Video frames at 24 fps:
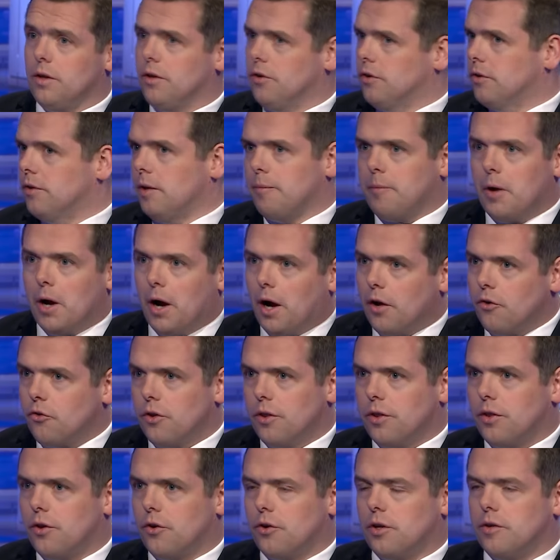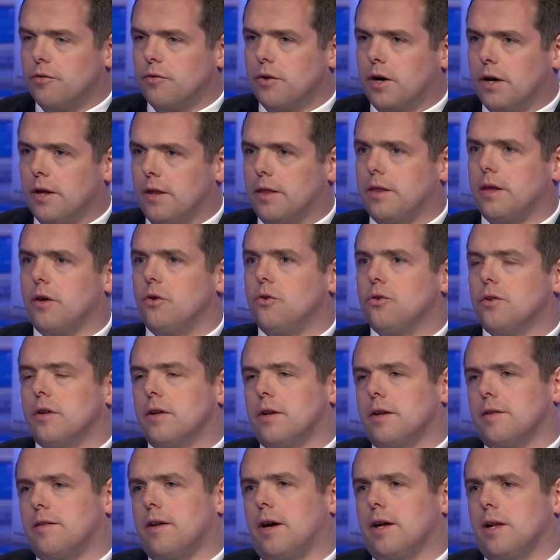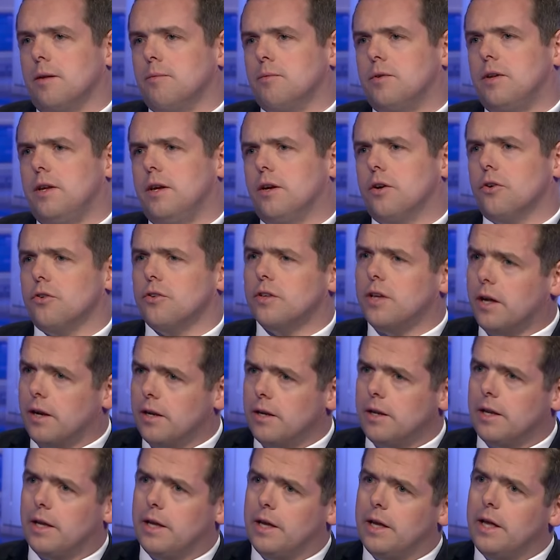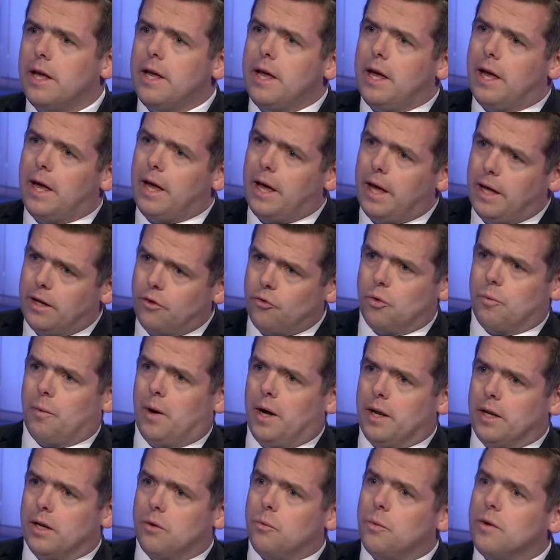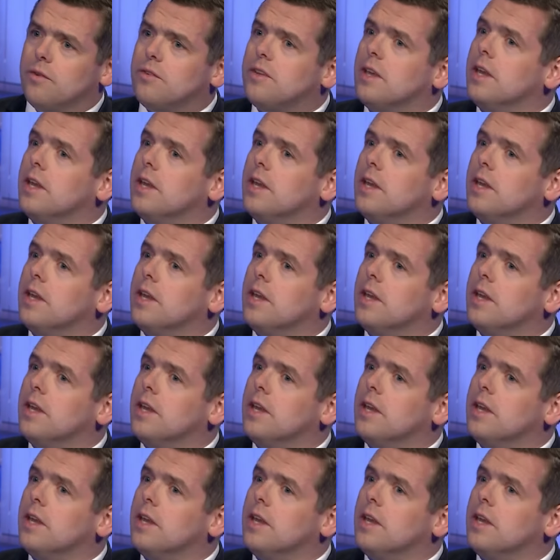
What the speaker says: There's about 135,000 asylum seekers currently in Rwanda. We've